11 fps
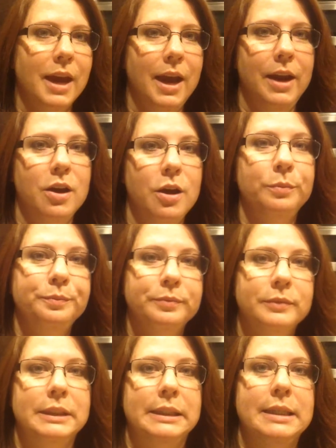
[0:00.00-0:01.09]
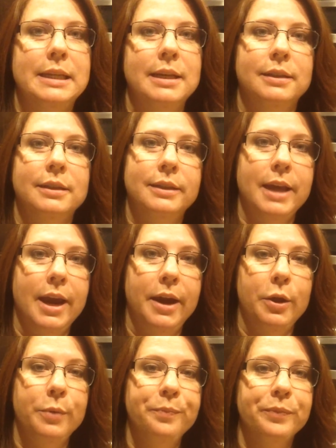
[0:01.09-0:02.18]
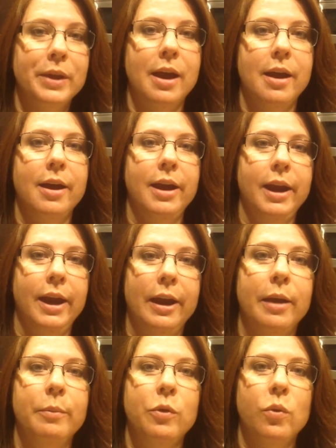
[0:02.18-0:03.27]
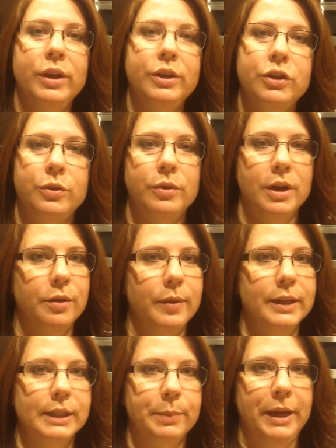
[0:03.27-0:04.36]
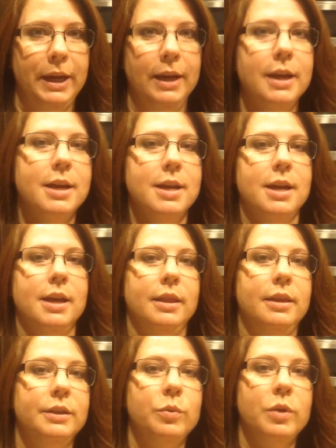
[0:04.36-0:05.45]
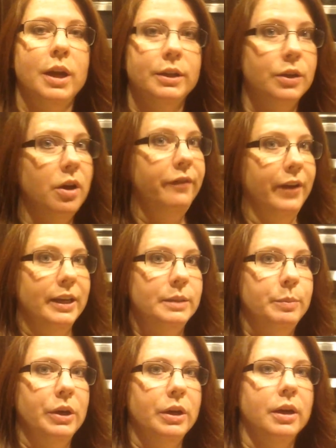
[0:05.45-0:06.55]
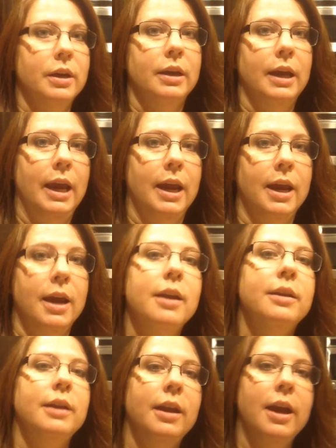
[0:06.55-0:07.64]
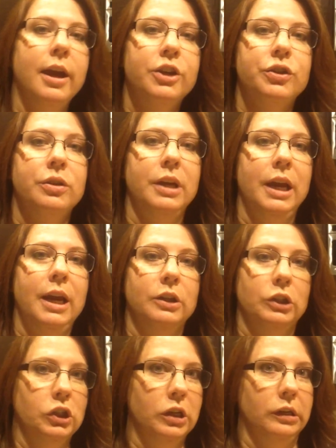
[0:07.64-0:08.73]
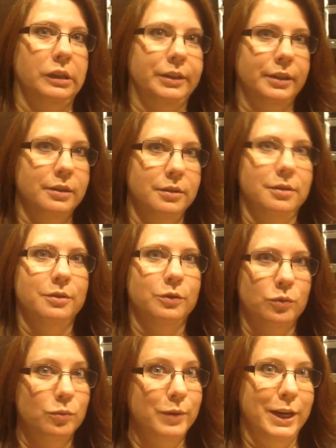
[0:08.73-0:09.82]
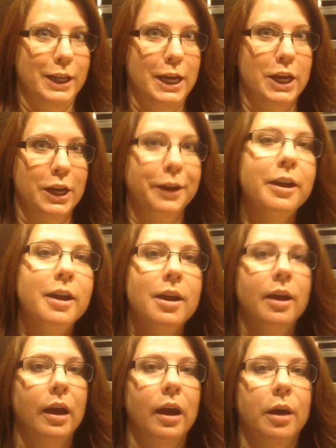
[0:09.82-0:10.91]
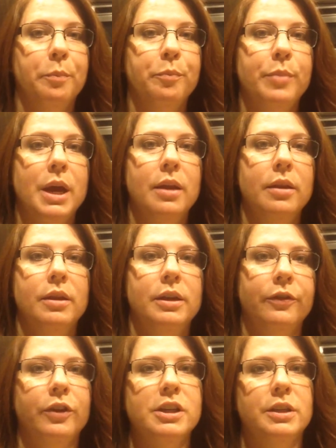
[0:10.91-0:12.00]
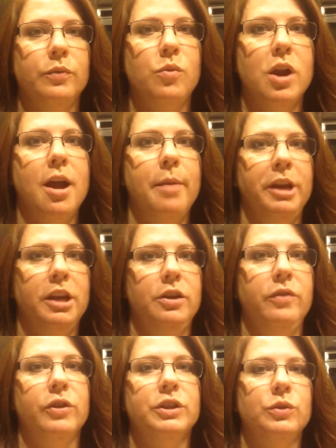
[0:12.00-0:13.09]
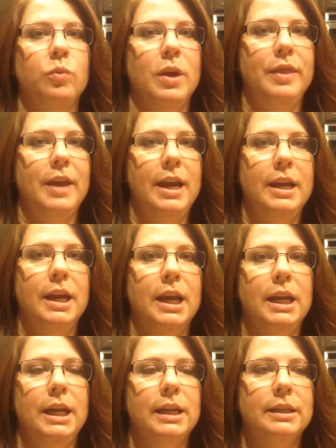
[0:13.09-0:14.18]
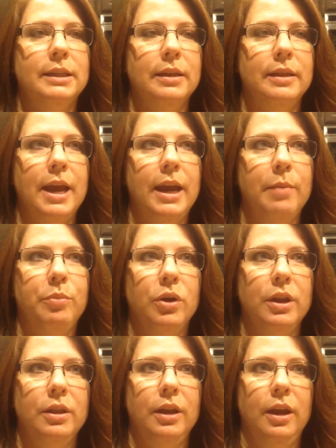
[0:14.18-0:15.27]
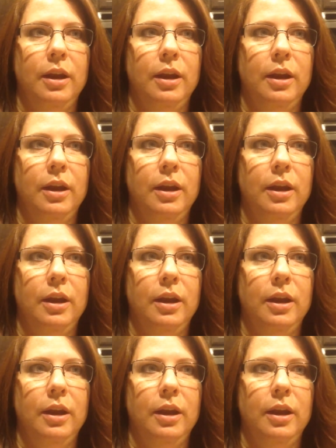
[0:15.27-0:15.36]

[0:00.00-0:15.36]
Hey y'all, this is Gail. I am going to do another recipe. This one I saw on Facebook and it actually looks really good. But the difference of what I'm going to do versus what they did is that they had put